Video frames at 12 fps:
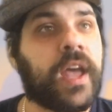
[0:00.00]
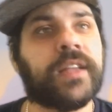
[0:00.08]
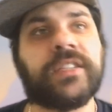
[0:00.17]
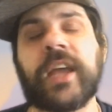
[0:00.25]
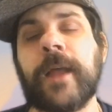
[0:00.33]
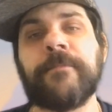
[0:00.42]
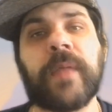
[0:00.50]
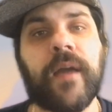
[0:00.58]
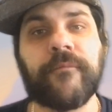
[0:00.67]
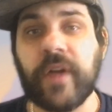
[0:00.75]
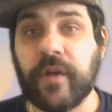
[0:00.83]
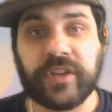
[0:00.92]
saying they're
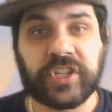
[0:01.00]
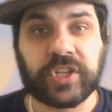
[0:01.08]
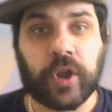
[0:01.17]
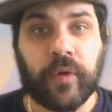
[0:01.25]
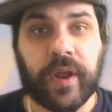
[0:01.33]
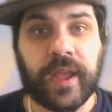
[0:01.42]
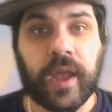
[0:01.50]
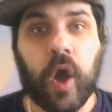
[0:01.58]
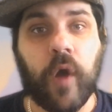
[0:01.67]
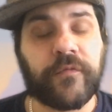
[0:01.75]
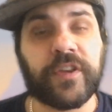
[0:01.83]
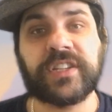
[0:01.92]
very sorry.
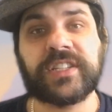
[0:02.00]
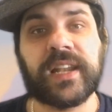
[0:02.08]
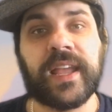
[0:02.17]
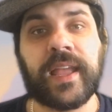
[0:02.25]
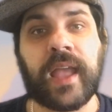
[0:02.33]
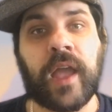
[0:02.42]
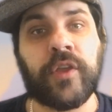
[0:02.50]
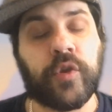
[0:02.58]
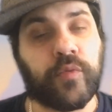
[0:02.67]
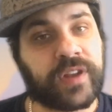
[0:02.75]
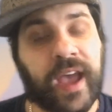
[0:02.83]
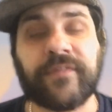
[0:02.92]
Obviously, you
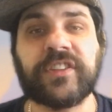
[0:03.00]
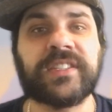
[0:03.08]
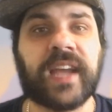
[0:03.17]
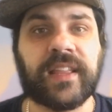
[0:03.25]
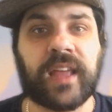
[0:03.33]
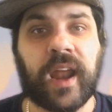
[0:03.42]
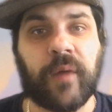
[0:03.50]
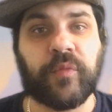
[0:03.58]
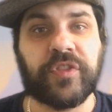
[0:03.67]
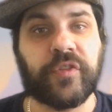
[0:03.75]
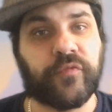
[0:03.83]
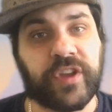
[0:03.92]
would have to take that up
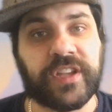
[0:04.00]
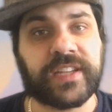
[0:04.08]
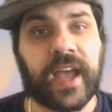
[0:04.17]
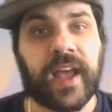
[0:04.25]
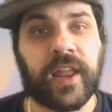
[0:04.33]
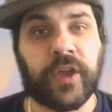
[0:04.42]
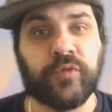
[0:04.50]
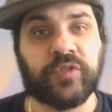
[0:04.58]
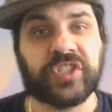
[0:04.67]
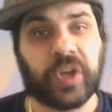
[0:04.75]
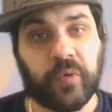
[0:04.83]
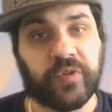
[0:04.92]
with the retailer who
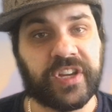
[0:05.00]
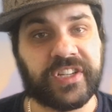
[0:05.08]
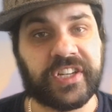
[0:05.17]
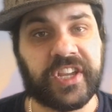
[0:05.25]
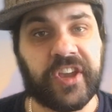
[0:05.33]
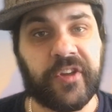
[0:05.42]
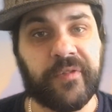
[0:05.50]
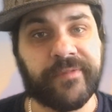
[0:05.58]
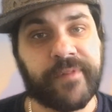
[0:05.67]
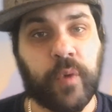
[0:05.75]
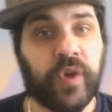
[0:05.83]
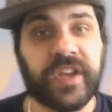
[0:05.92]
sold it to you.
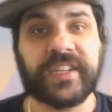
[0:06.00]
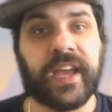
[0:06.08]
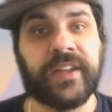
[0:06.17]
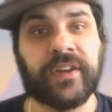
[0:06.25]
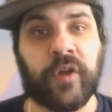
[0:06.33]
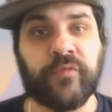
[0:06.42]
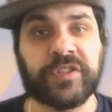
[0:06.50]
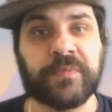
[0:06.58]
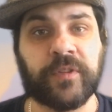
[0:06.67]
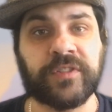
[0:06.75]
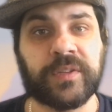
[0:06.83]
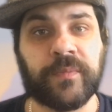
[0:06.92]
We take no
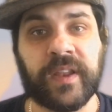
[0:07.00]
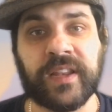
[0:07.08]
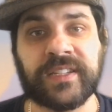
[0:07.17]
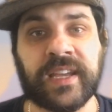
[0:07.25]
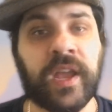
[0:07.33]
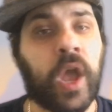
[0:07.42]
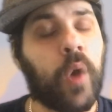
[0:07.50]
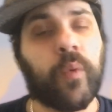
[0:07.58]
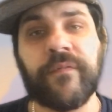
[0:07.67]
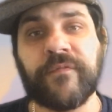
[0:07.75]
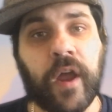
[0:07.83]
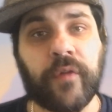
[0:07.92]
responsibility.
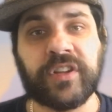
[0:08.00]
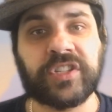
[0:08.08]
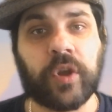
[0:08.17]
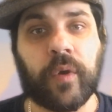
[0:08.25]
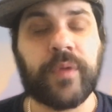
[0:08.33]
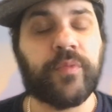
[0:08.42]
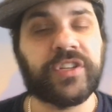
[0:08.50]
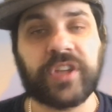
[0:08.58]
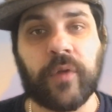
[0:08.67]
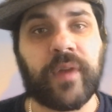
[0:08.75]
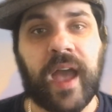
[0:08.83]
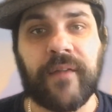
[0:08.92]
We're very sorry. We
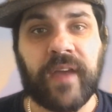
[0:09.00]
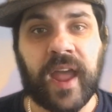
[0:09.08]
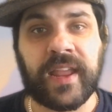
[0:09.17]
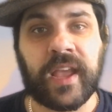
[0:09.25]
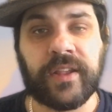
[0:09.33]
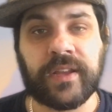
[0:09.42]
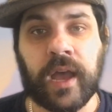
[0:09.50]
don't have any